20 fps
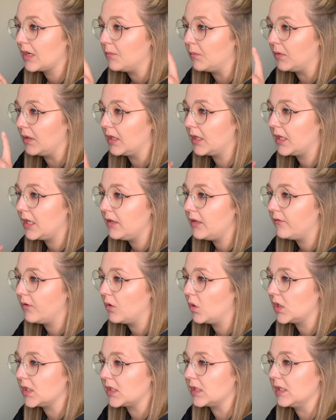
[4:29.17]
But the key
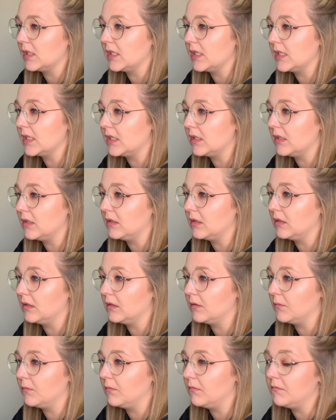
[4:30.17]
focus of this is
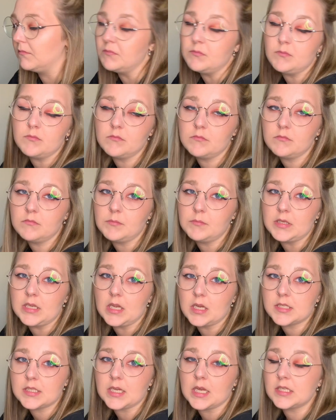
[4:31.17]
to be
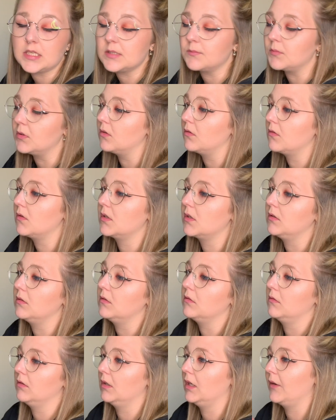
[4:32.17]
accessible,
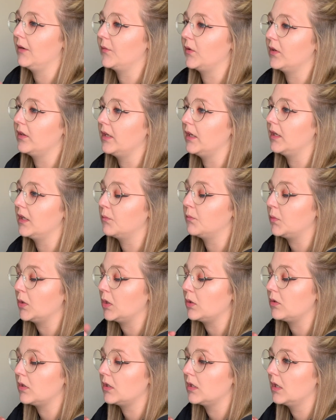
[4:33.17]
so I have to think
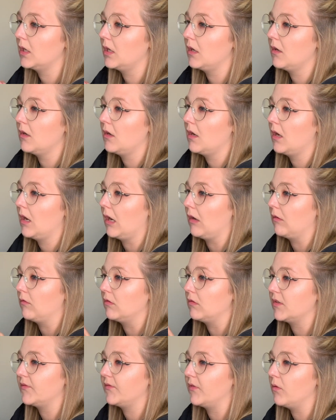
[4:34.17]
about how
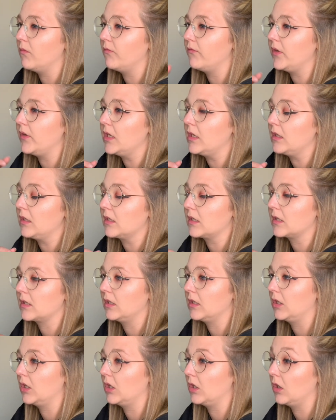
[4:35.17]
those form fields
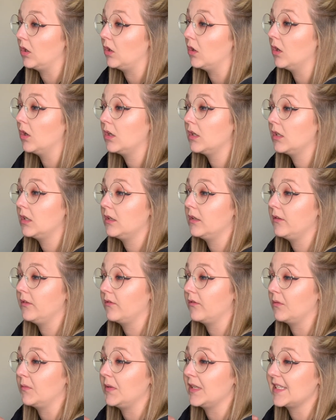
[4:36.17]
are going to look
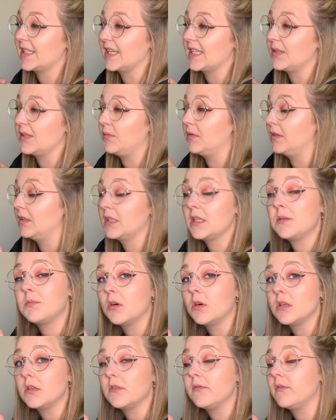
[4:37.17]
from an accessibility
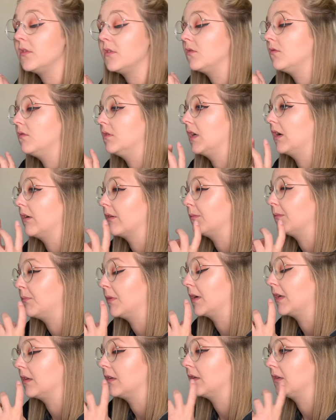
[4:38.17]
point of view and how the
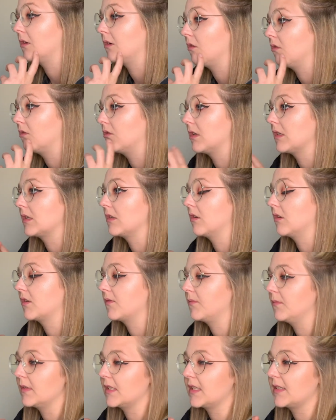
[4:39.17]
button contrast looks
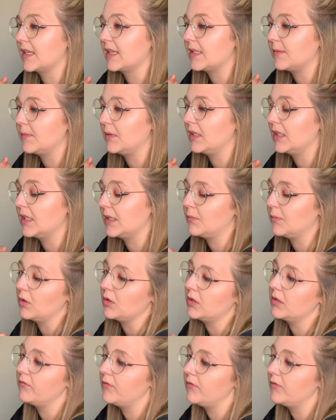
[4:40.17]
from an accessibility point of